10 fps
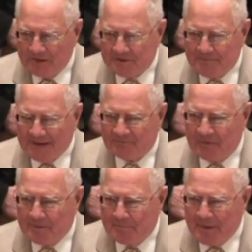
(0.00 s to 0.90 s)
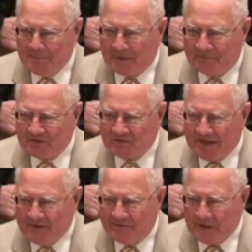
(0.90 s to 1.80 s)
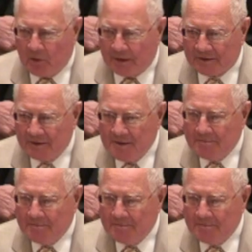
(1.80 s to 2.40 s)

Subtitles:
Respect from the people of the state of New York,